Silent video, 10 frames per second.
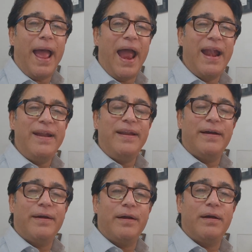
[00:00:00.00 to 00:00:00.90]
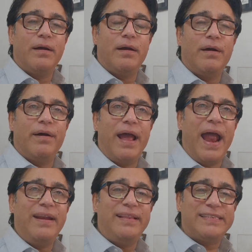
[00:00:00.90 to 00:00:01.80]
and
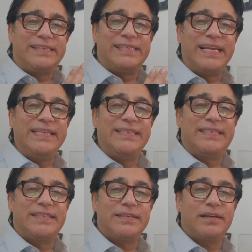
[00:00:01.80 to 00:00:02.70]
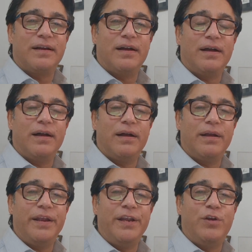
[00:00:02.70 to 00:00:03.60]
and this descends
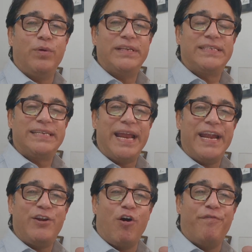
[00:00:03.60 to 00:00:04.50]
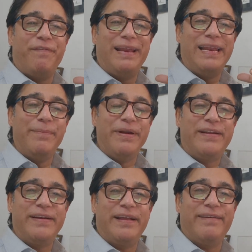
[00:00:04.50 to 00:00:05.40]
into a state of
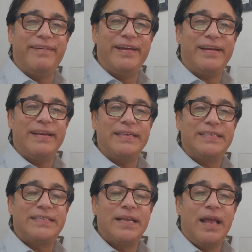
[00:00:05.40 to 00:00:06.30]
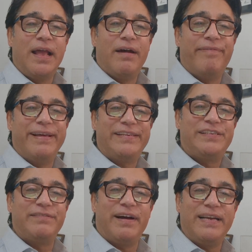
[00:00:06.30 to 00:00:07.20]
limited awareness where
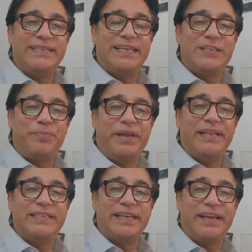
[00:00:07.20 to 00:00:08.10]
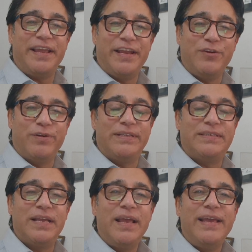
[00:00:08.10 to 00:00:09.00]
Shiva is experiencing
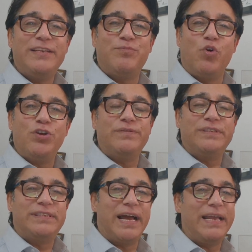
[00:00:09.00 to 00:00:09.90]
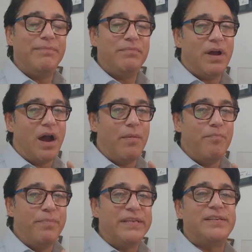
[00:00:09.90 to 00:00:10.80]
ignorance is most of the time
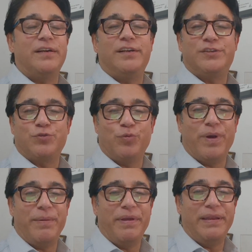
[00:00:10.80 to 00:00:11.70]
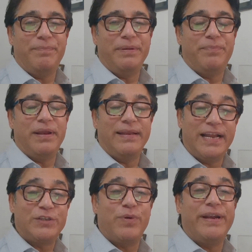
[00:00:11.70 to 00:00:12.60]
misunderstood by many people, and
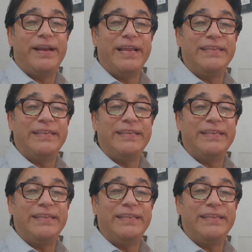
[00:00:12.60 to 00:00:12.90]
that's why it